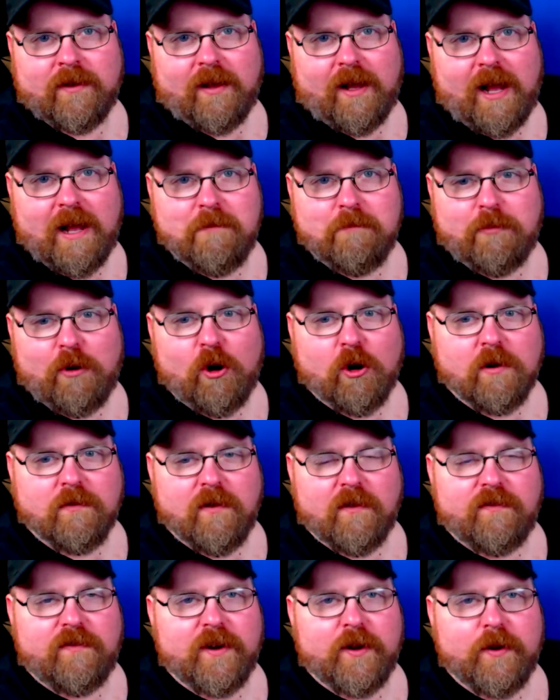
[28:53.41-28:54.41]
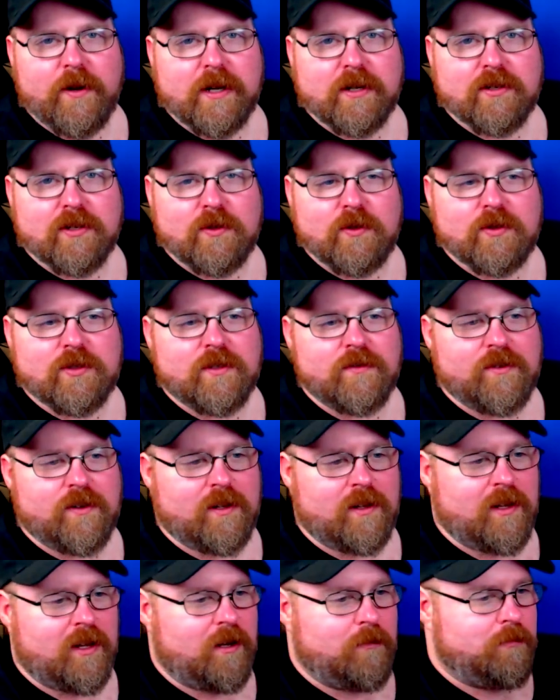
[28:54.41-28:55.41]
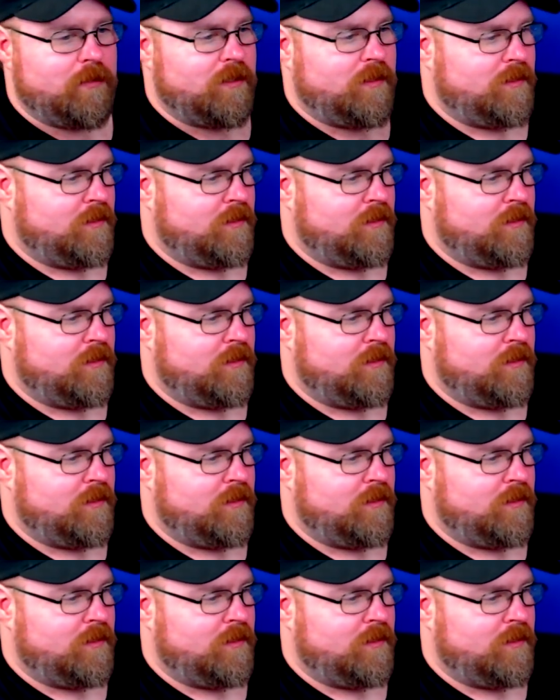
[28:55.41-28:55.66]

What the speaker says: I'm part of a very exclusive club,